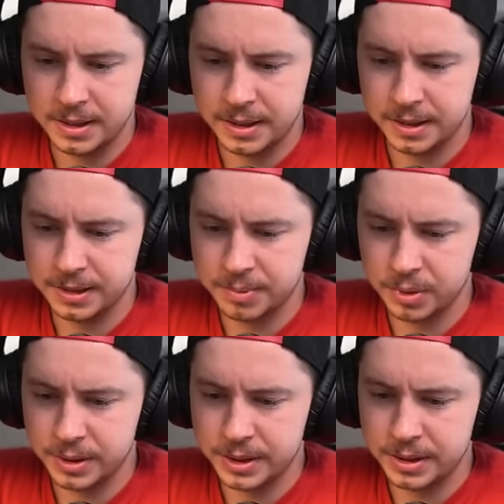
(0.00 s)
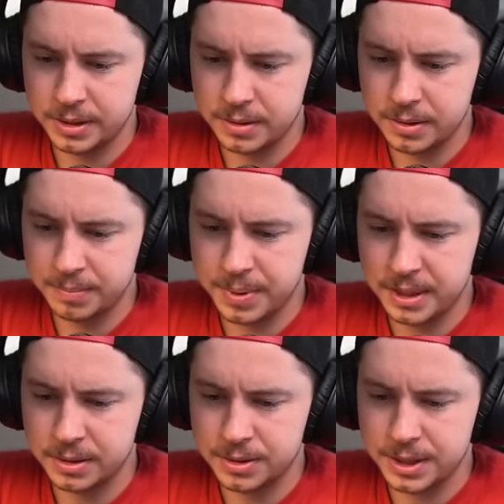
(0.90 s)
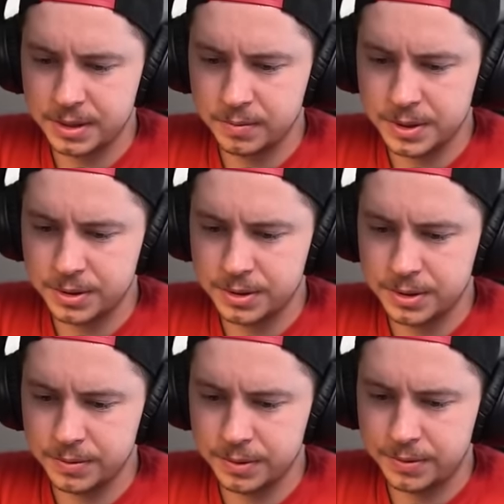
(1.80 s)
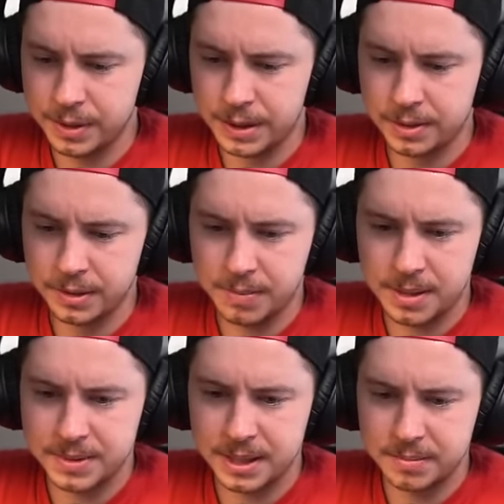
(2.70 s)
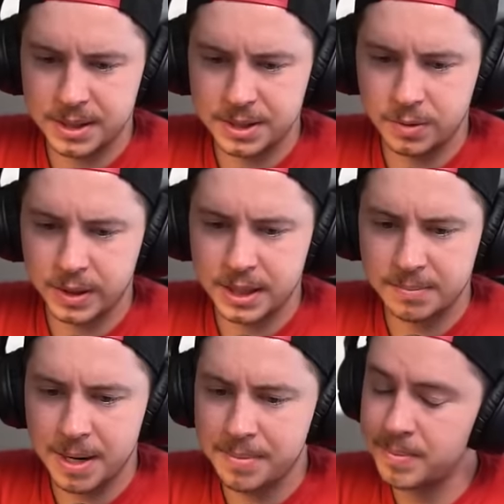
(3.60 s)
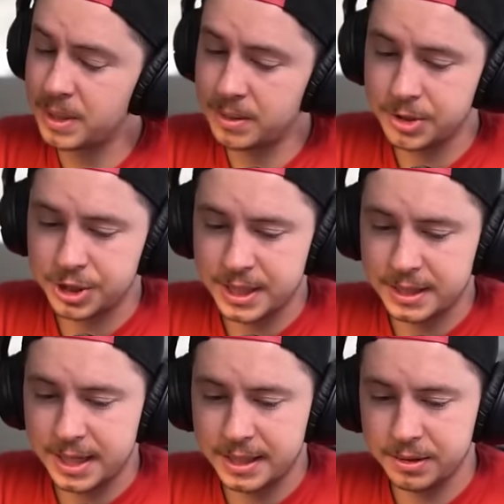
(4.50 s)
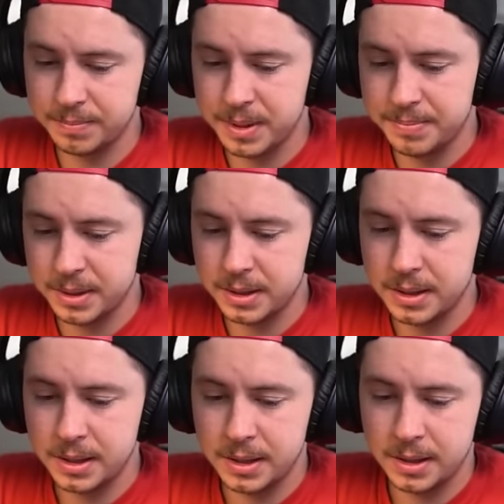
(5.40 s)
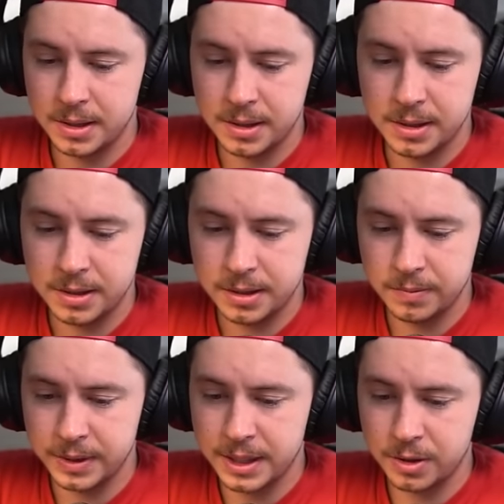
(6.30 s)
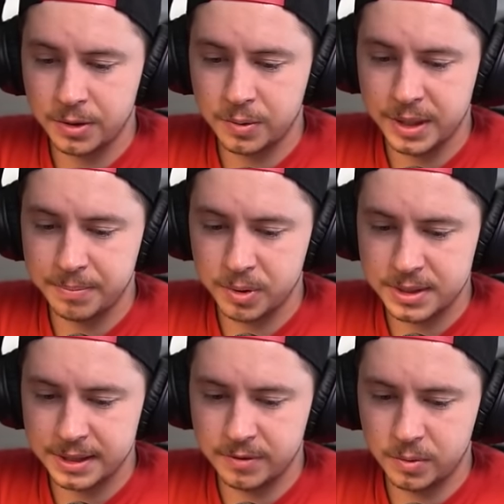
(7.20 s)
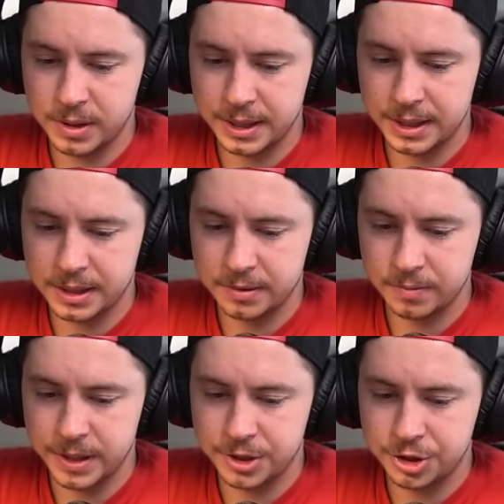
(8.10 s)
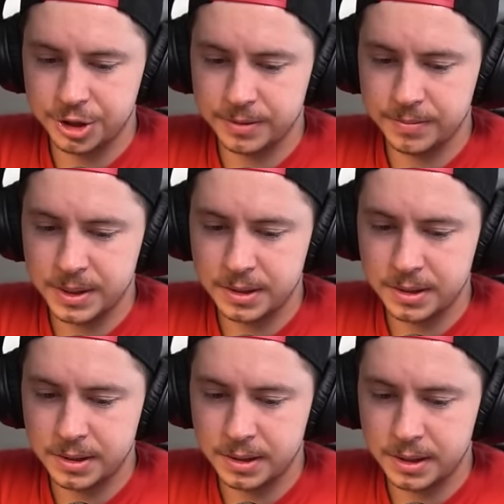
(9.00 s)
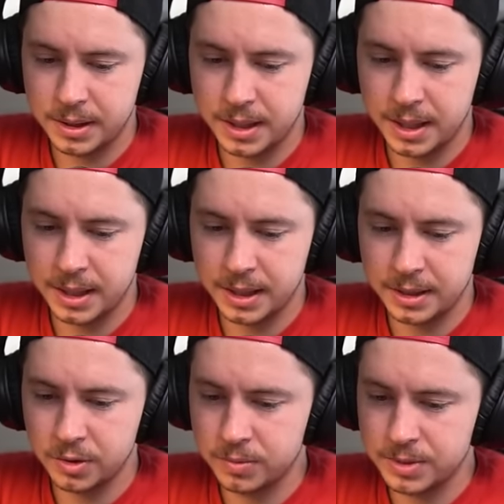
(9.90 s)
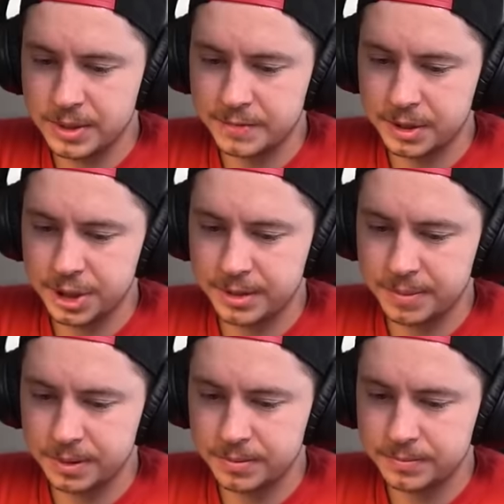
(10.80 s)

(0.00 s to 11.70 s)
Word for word: King deployed. The P.E.K.K.A and Wizards doing their thing here on the bottom side of the base. Queen had to pop ability, but she's got that healer puppet. We got Earthquake Boots level 1 again. A Rage Gem. And normal stuff on the champion.